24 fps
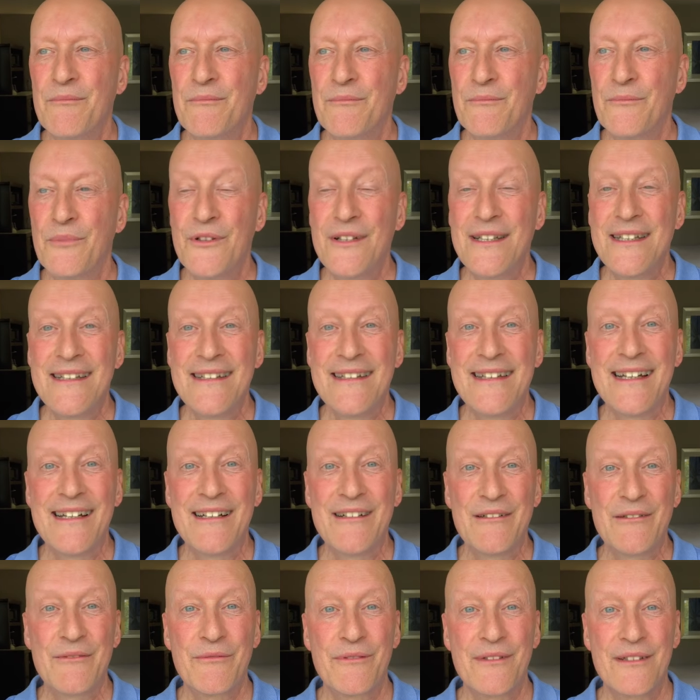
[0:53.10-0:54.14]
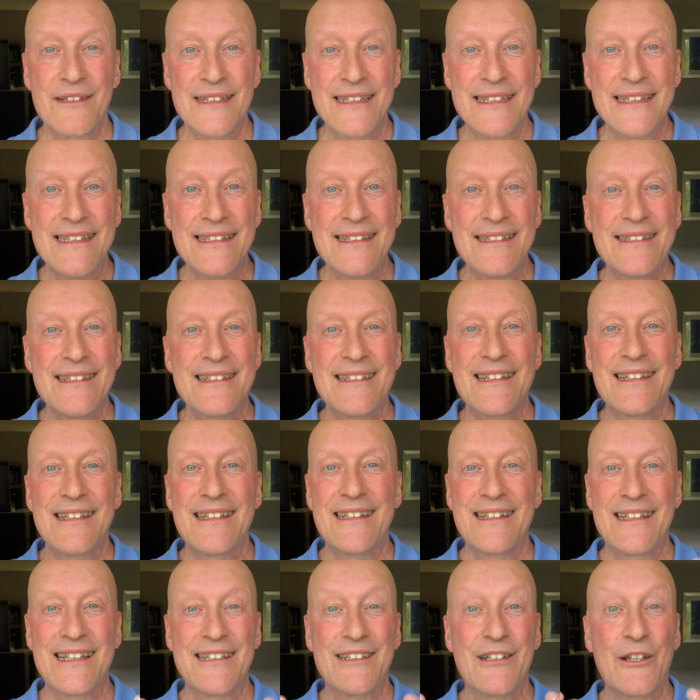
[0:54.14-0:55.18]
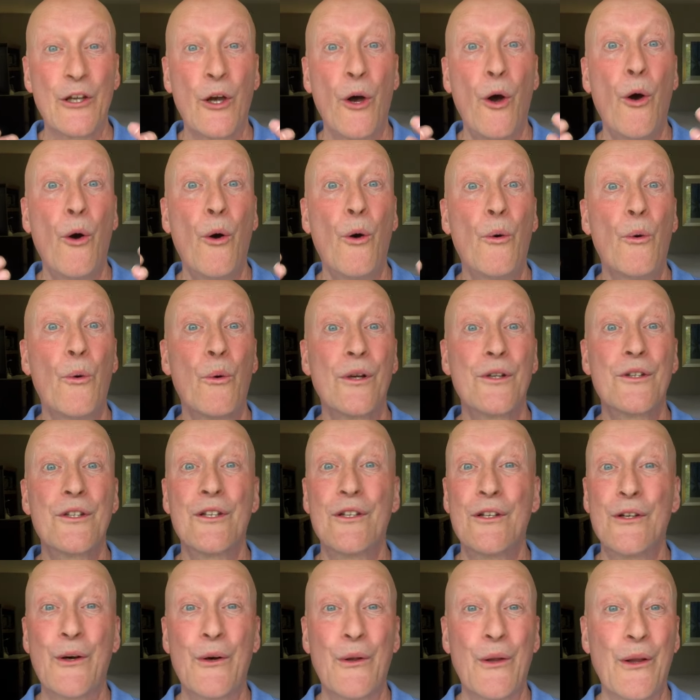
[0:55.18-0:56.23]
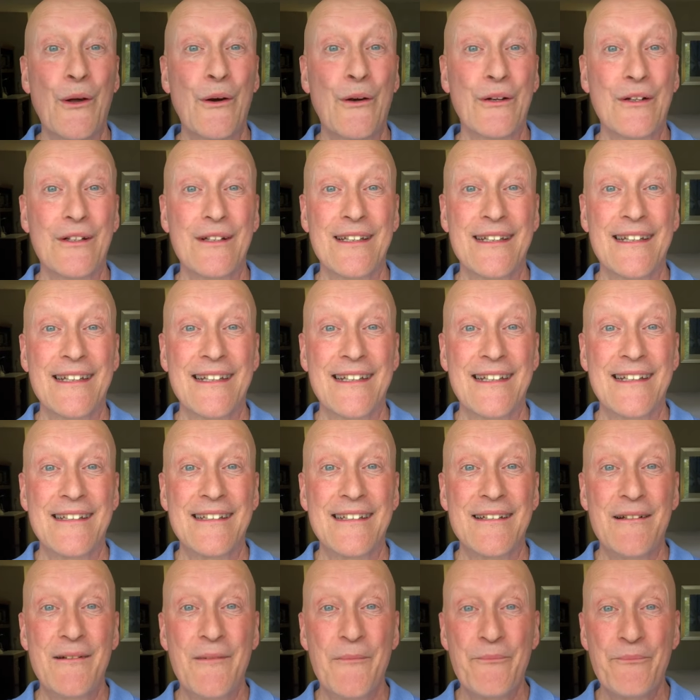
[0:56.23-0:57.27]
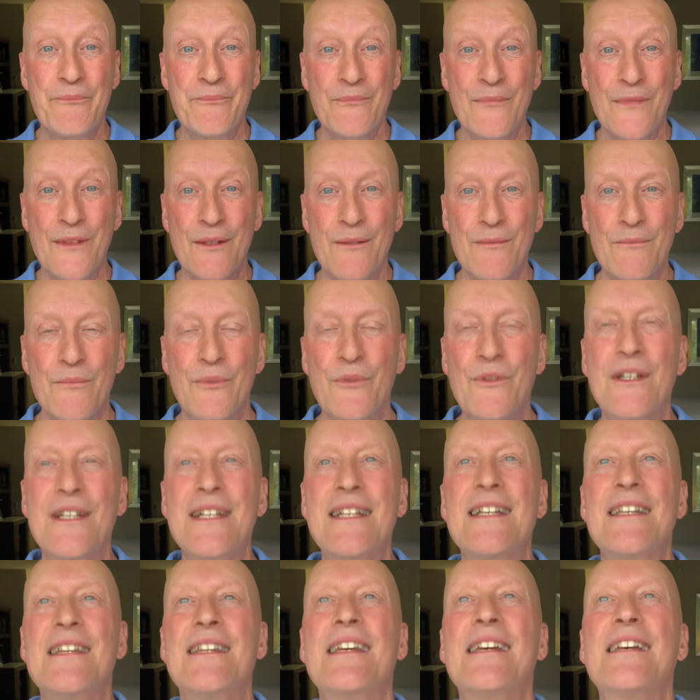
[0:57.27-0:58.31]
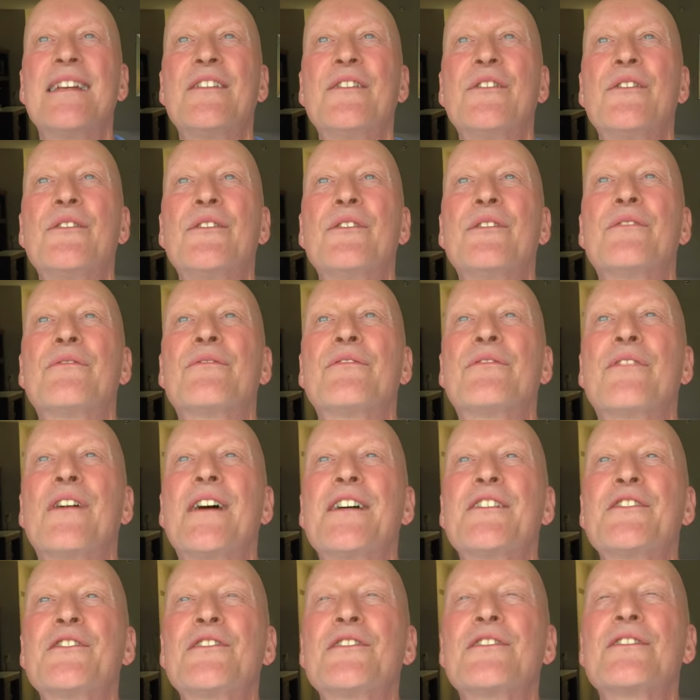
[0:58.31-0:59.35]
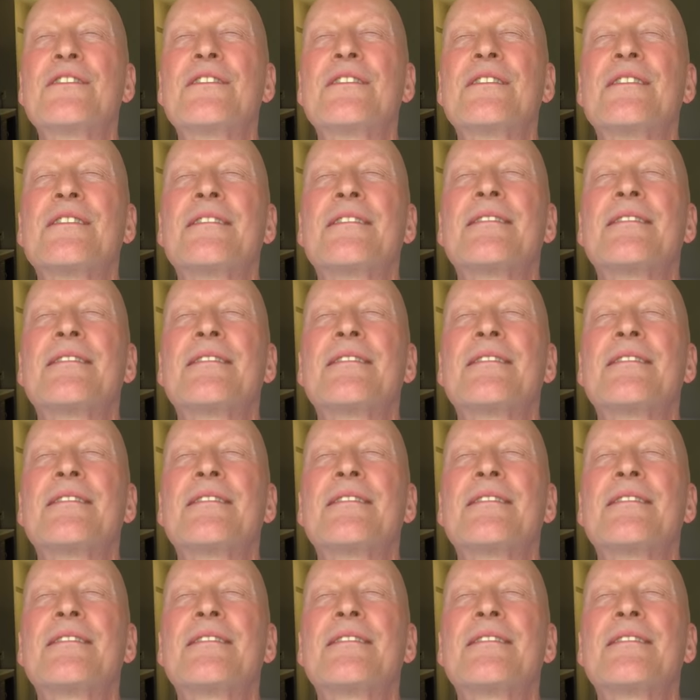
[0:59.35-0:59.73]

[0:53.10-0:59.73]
breathe out, release, let go what you no longer need. Breathe in the fresh.